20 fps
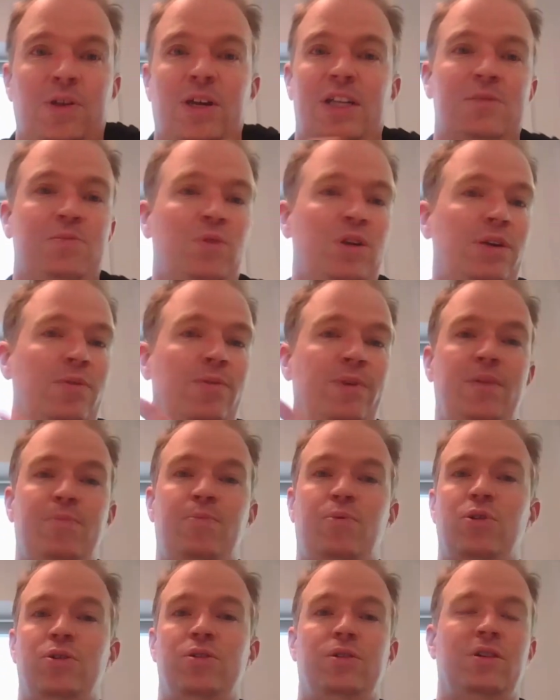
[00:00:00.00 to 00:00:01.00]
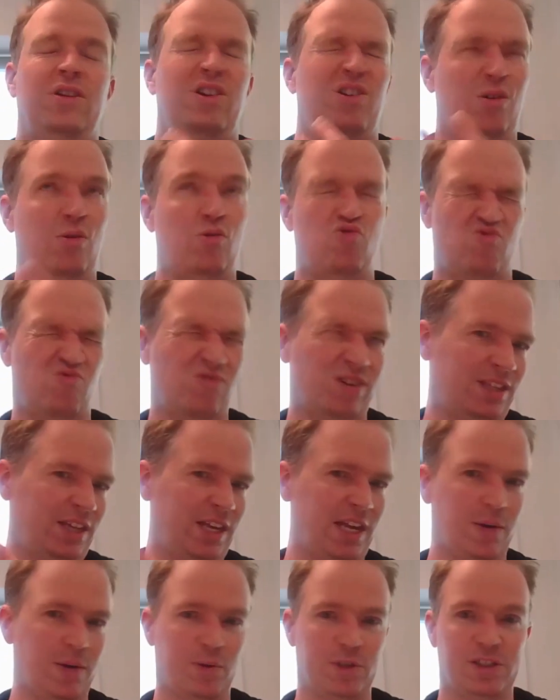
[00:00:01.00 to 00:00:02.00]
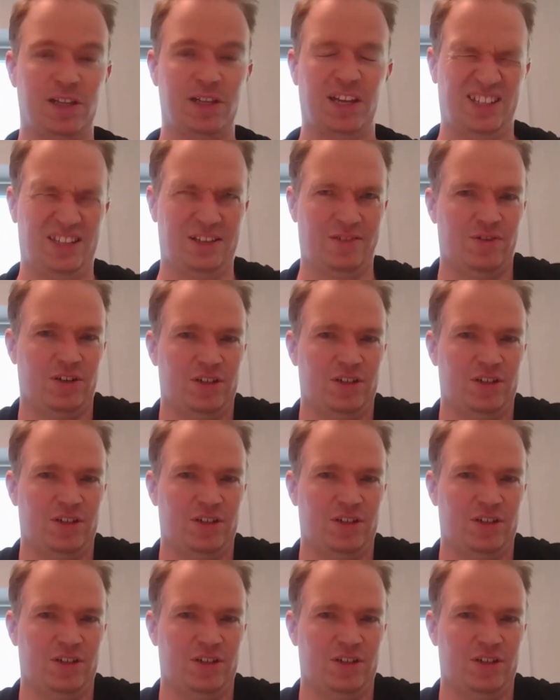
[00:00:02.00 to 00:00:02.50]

you export a report, you know what year was selected,